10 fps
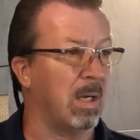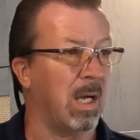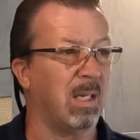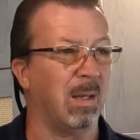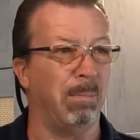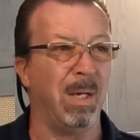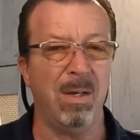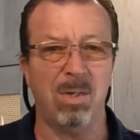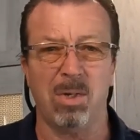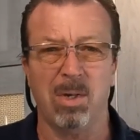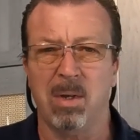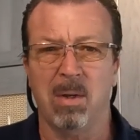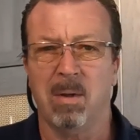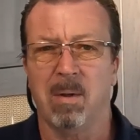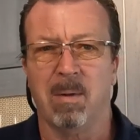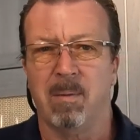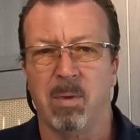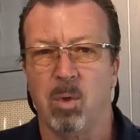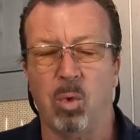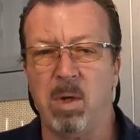At the beach?
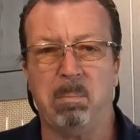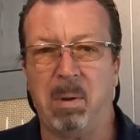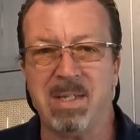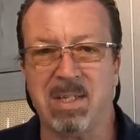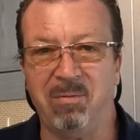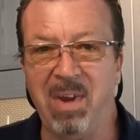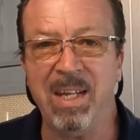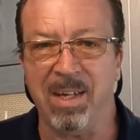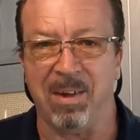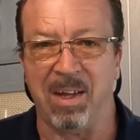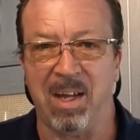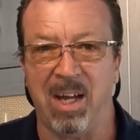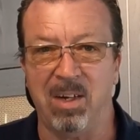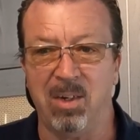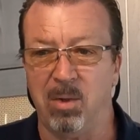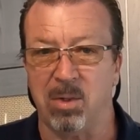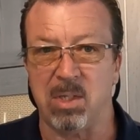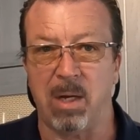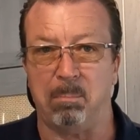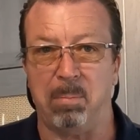We're in Pennsylvania. I don't know. Is
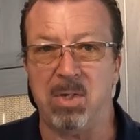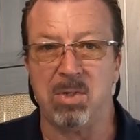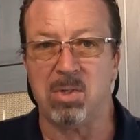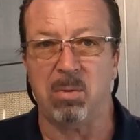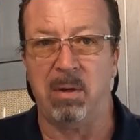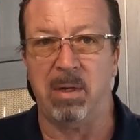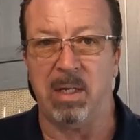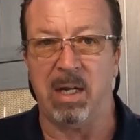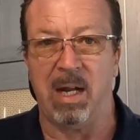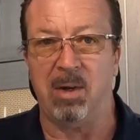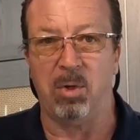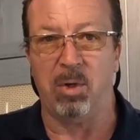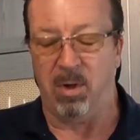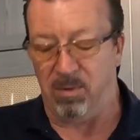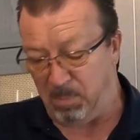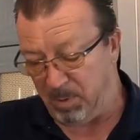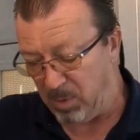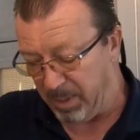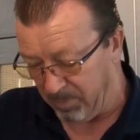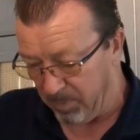there beaches around here that I don't know of? But
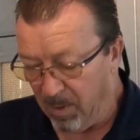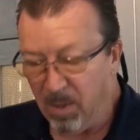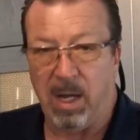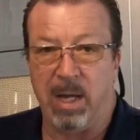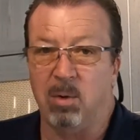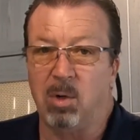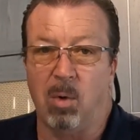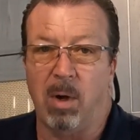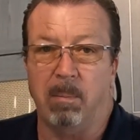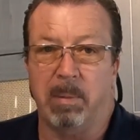whatever. I don't go out